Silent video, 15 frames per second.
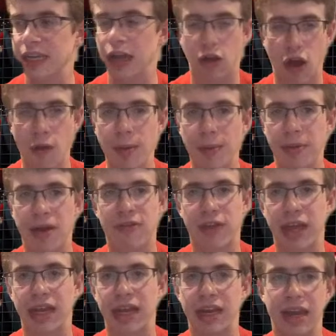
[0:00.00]
Now, Kobe
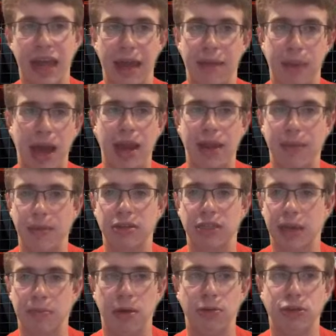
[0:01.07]
Buffkin and Patty Mills
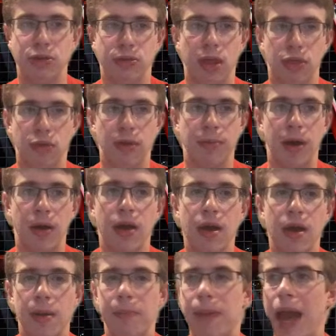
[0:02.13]
can both shoot the three ball,
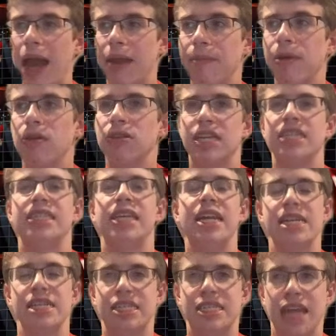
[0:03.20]
but Patty Mills has been
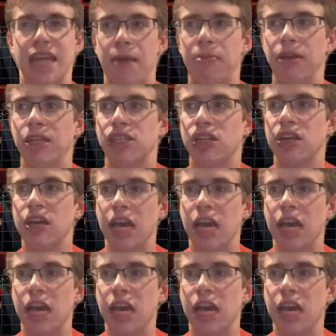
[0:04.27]
an established